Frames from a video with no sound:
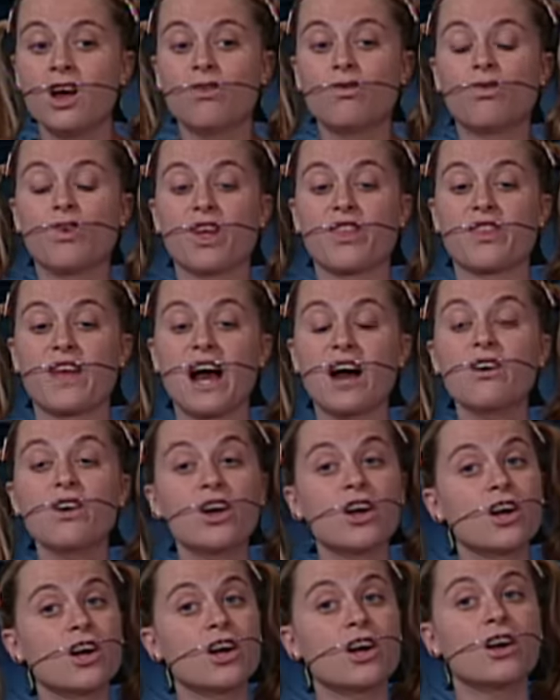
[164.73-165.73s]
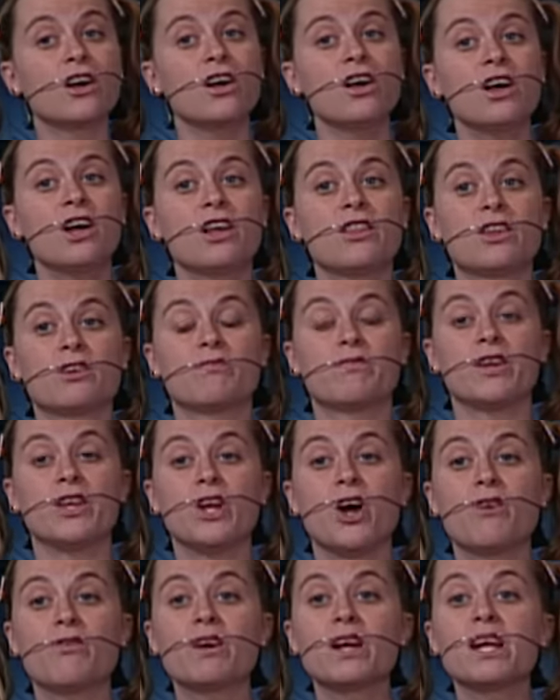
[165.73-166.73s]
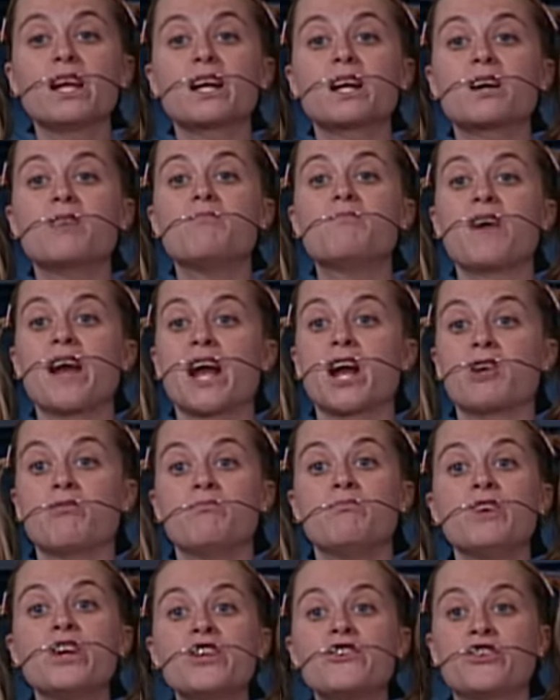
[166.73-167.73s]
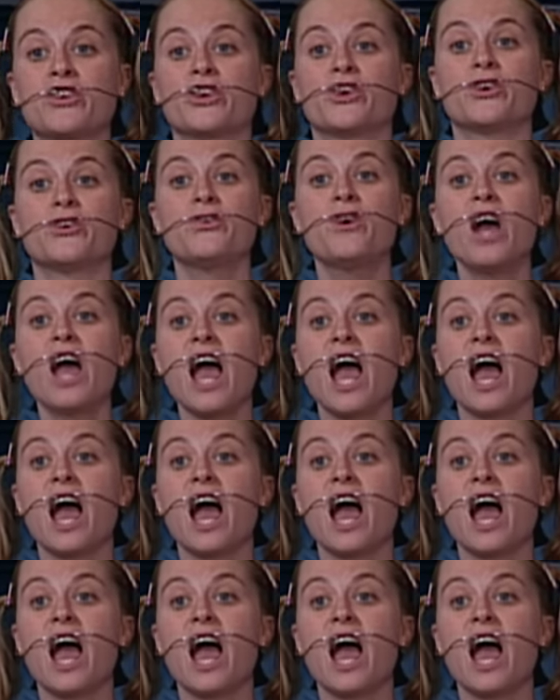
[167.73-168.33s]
Without her, there'd be nobody to compare me to,